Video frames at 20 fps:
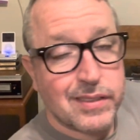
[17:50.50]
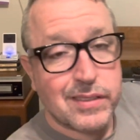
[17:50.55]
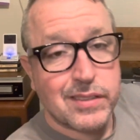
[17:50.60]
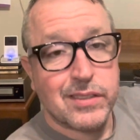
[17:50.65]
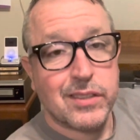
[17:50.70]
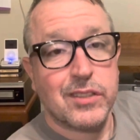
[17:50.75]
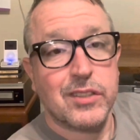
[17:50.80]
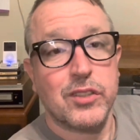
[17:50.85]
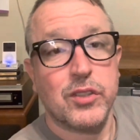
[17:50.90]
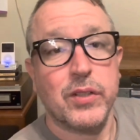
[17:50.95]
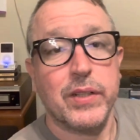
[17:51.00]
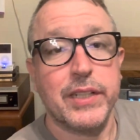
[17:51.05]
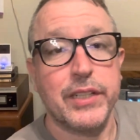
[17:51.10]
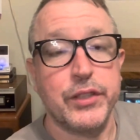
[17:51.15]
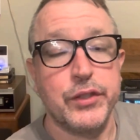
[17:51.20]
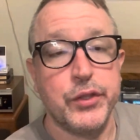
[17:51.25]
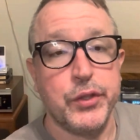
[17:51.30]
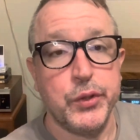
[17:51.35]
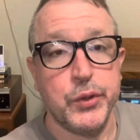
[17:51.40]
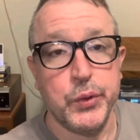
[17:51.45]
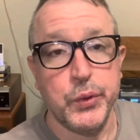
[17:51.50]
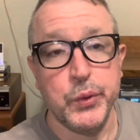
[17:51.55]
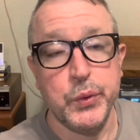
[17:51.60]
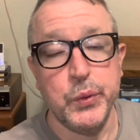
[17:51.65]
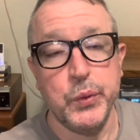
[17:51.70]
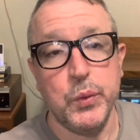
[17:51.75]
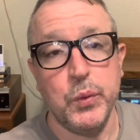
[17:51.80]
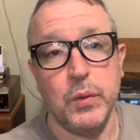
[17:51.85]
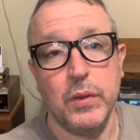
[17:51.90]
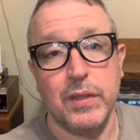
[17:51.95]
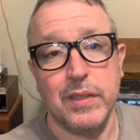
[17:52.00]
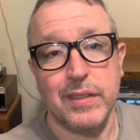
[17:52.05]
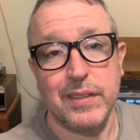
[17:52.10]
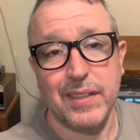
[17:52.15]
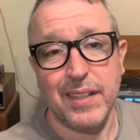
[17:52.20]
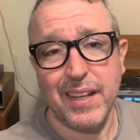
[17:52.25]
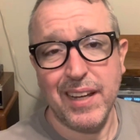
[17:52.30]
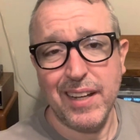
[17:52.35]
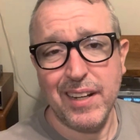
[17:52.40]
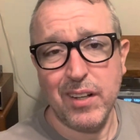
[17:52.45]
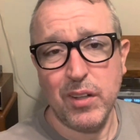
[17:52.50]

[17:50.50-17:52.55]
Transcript: Star Trek 2. Not a